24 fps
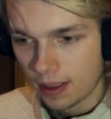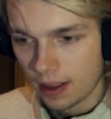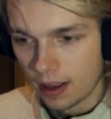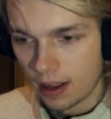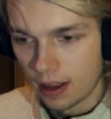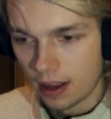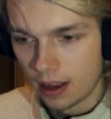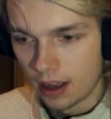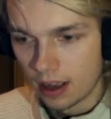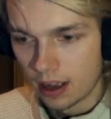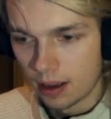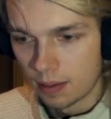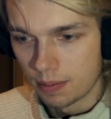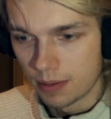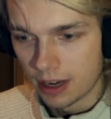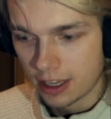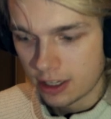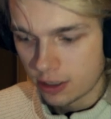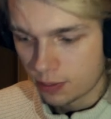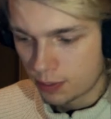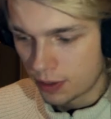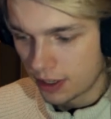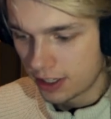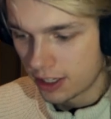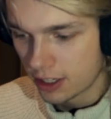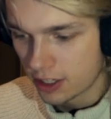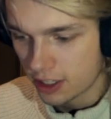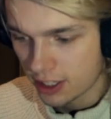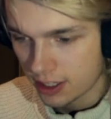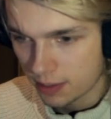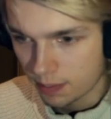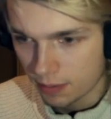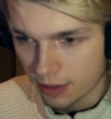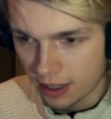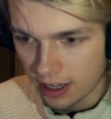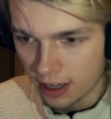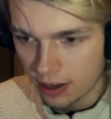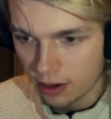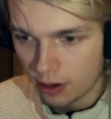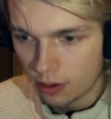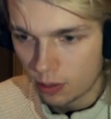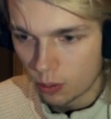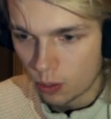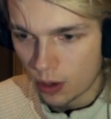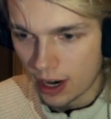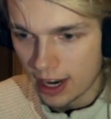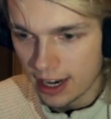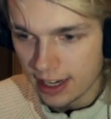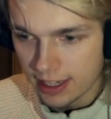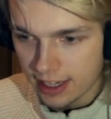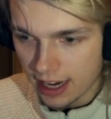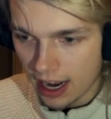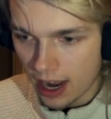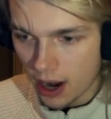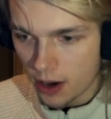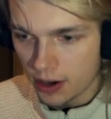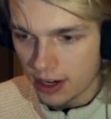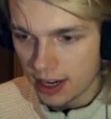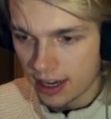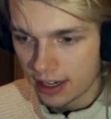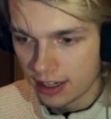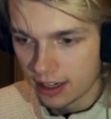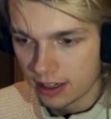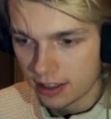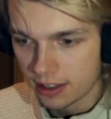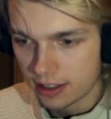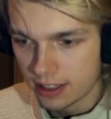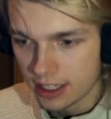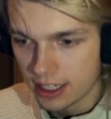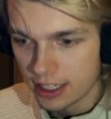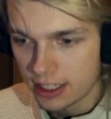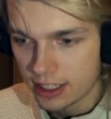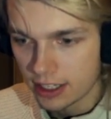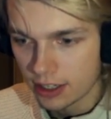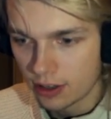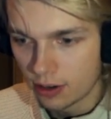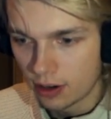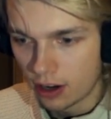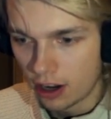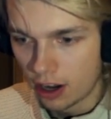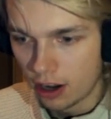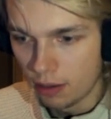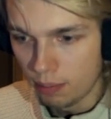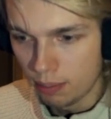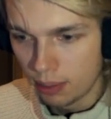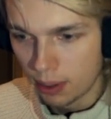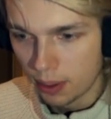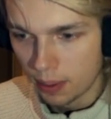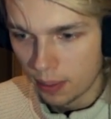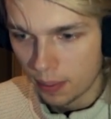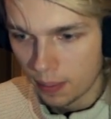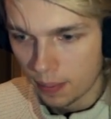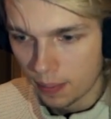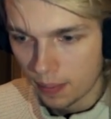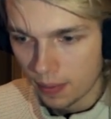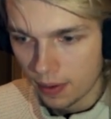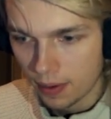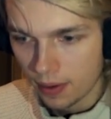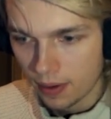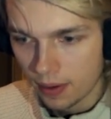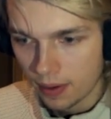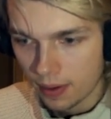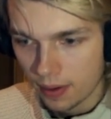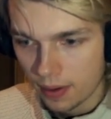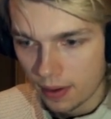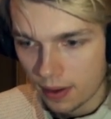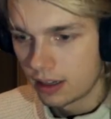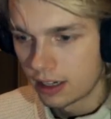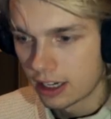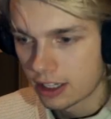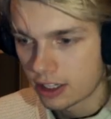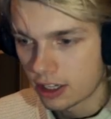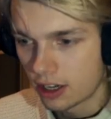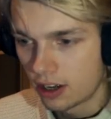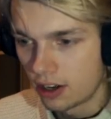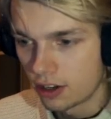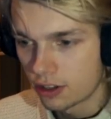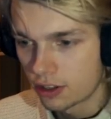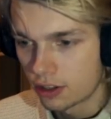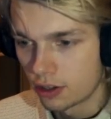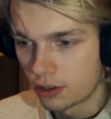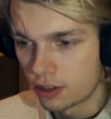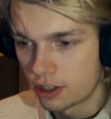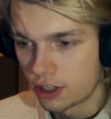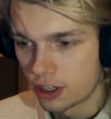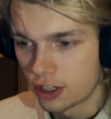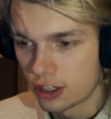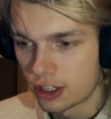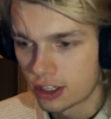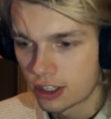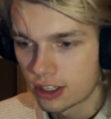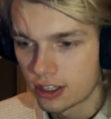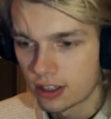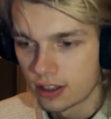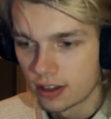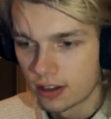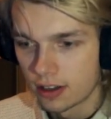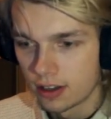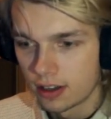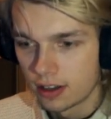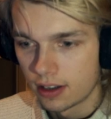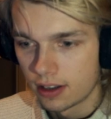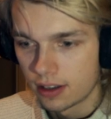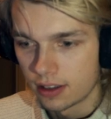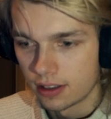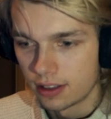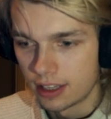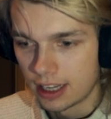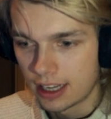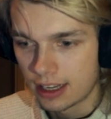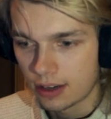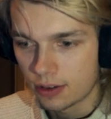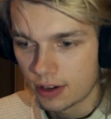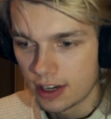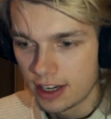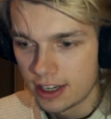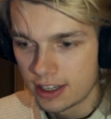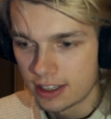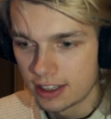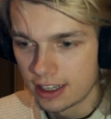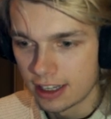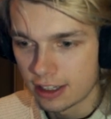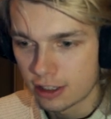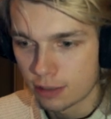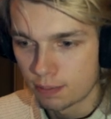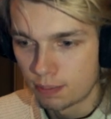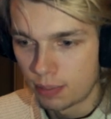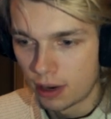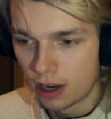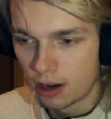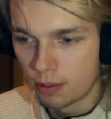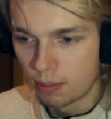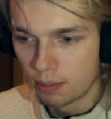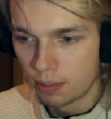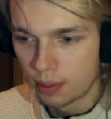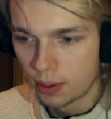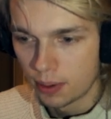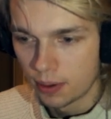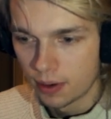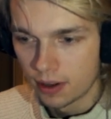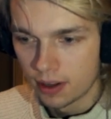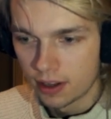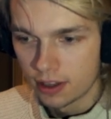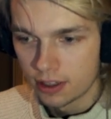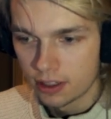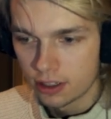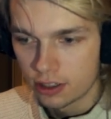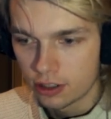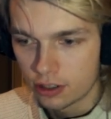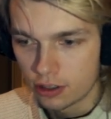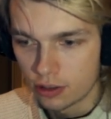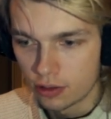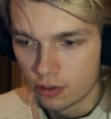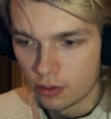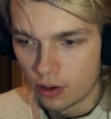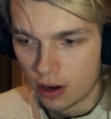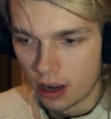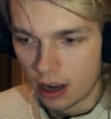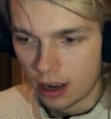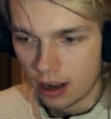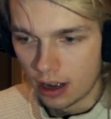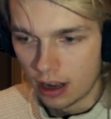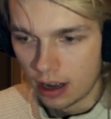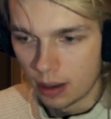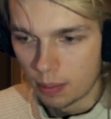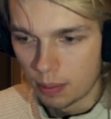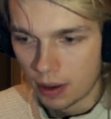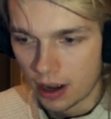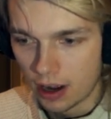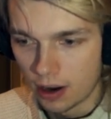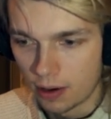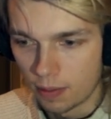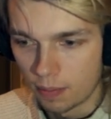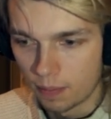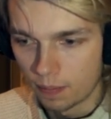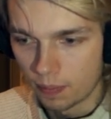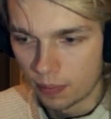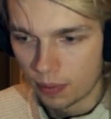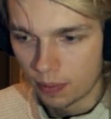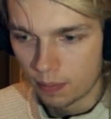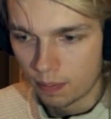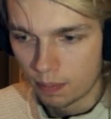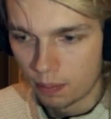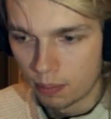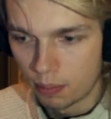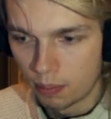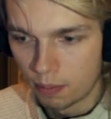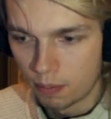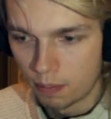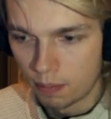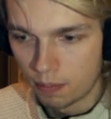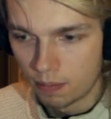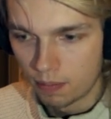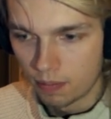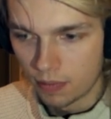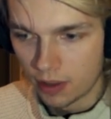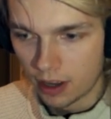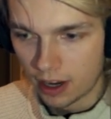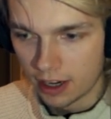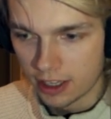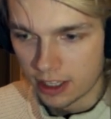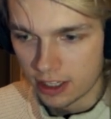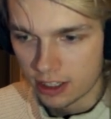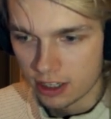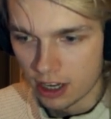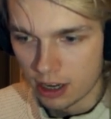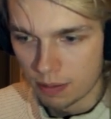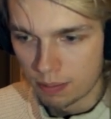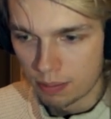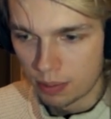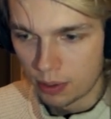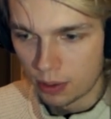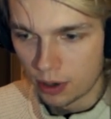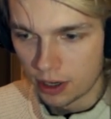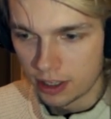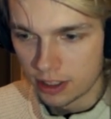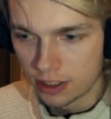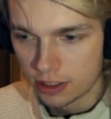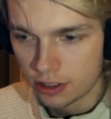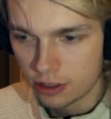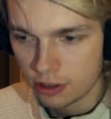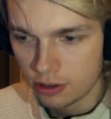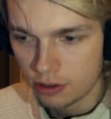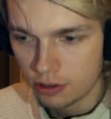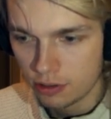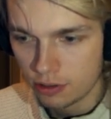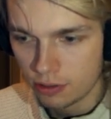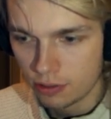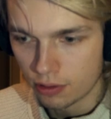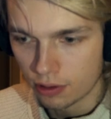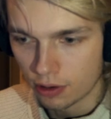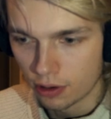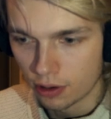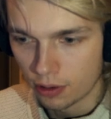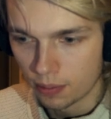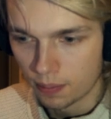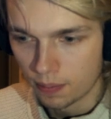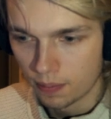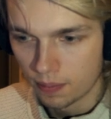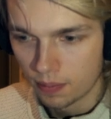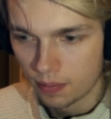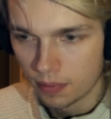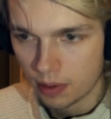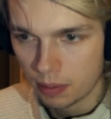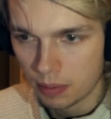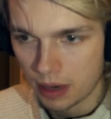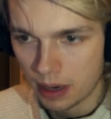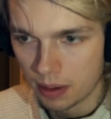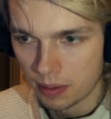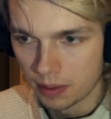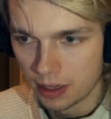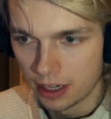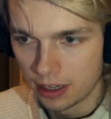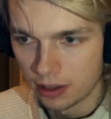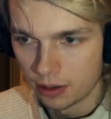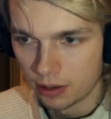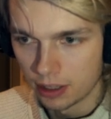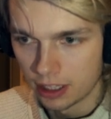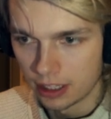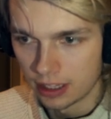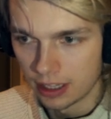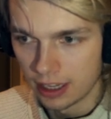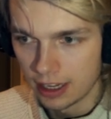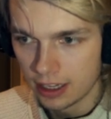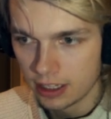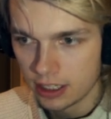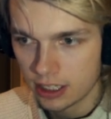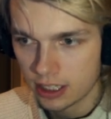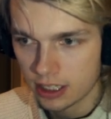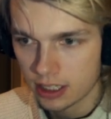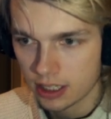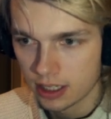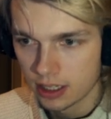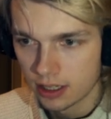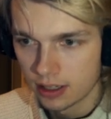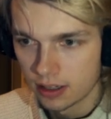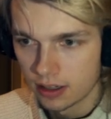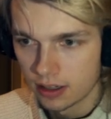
Let's bring the scale way down and the detail up. Let's also just decrease this bump to about, I'd say 0.2 or maybe a little bit less.